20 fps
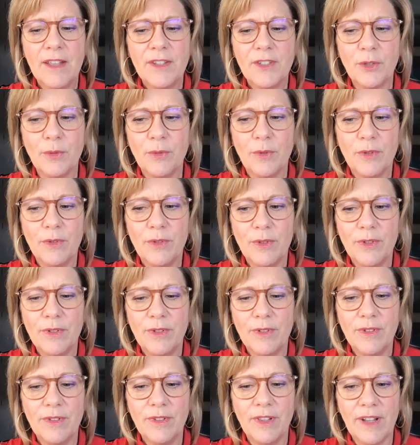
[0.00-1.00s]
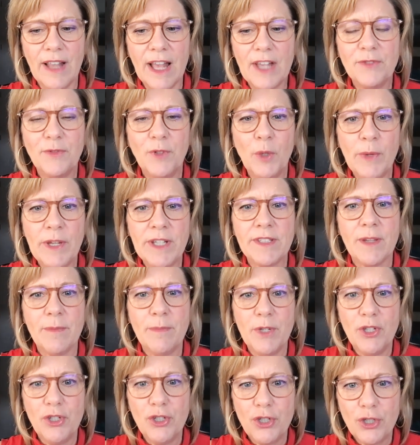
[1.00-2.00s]
So the last few weeks
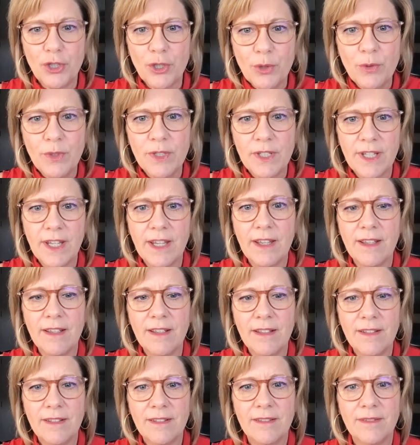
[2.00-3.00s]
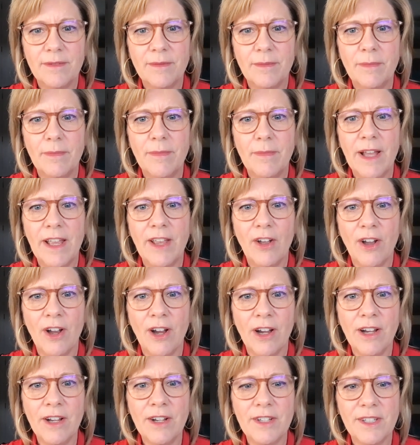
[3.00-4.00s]
I've been choosing my
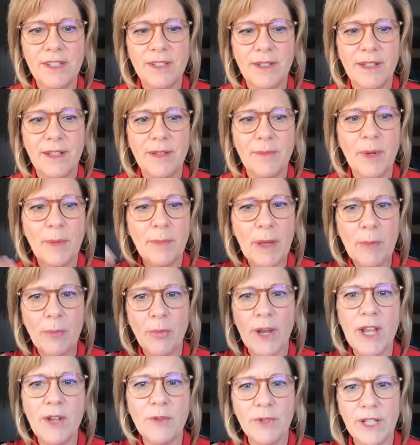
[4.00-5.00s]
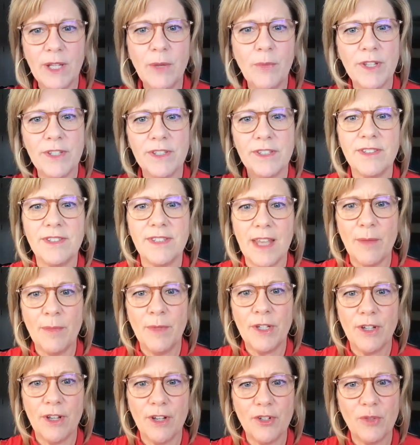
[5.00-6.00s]
heart, but my brain really wants to
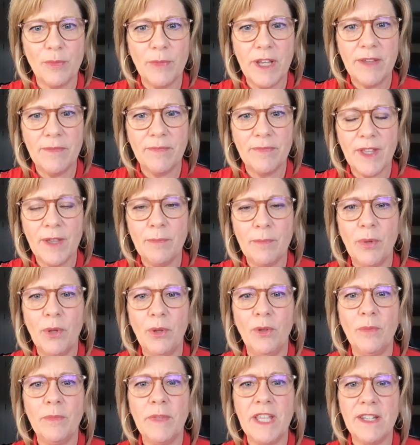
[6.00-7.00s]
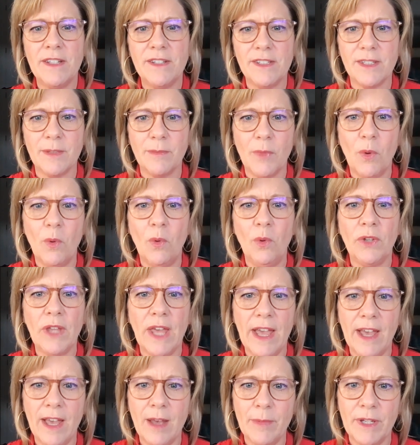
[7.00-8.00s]
sabotage me and pull me into some old
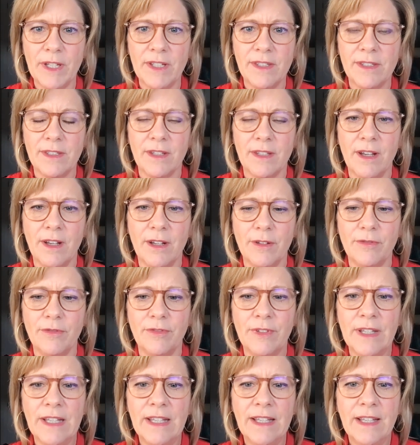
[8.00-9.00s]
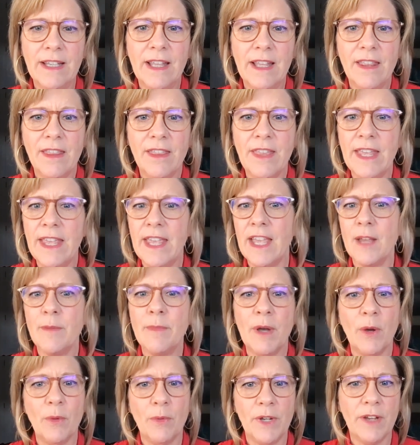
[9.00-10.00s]
habits of thinking
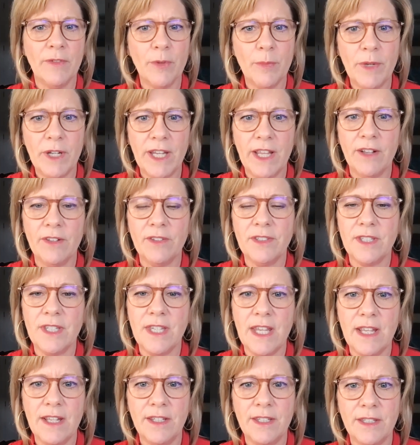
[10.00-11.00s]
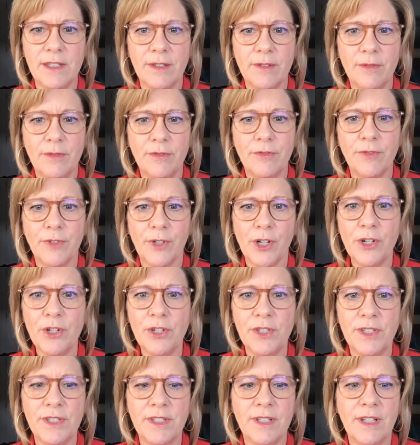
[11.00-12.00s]
about what everybody else needs
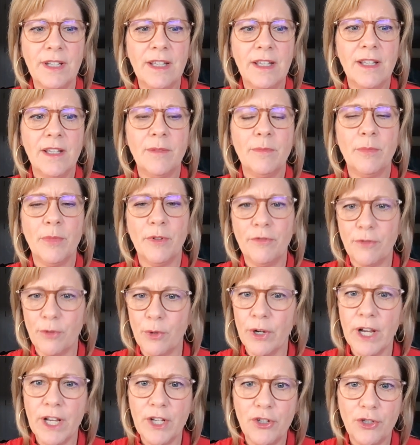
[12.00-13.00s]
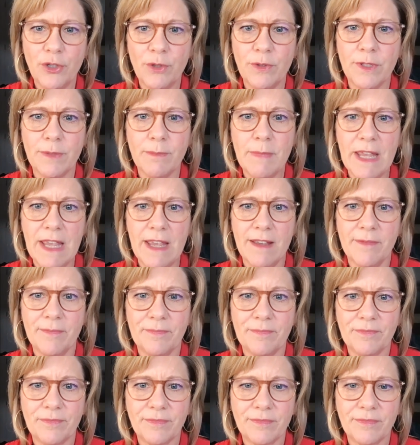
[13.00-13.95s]
first before I choose me.